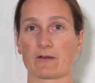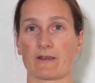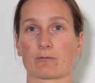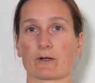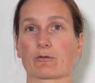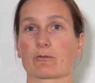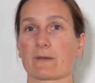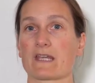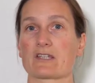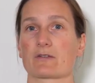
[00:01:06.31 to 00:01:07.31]
you can recruit
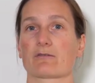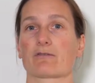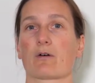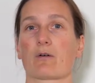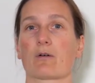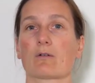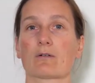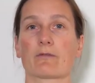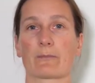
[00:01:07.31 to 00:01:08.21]
patients for all